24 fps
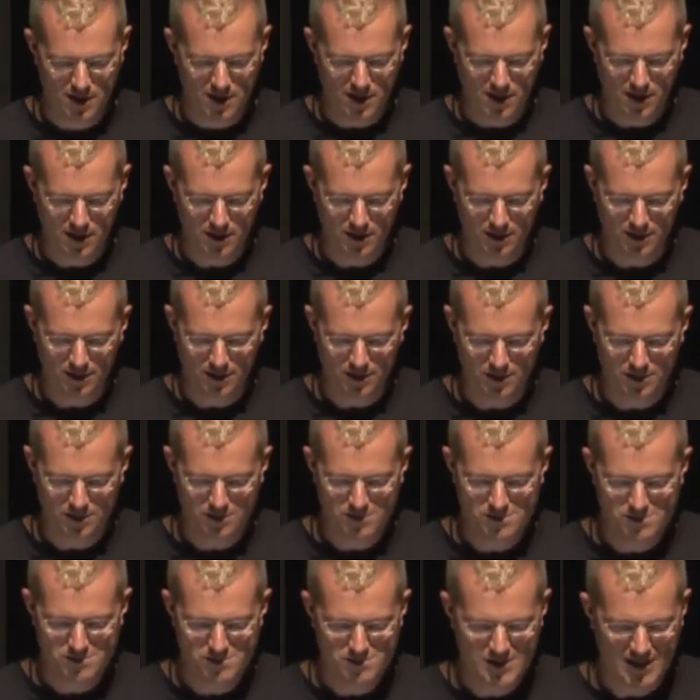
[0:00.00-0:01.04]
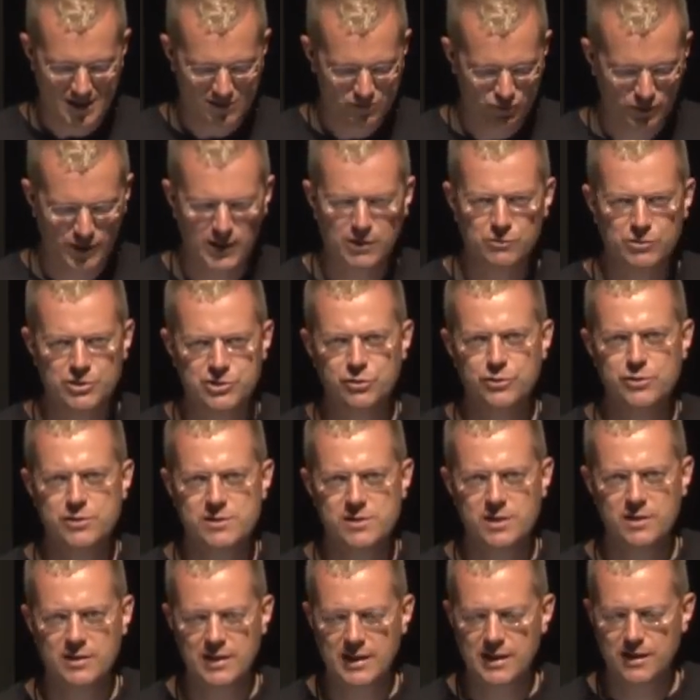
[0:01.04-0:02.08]
that's really reduced
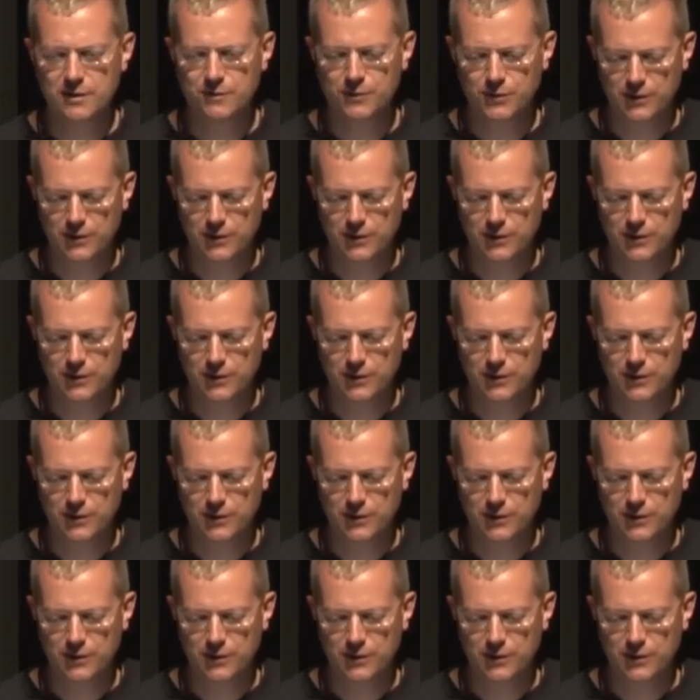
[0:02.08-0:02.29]
the need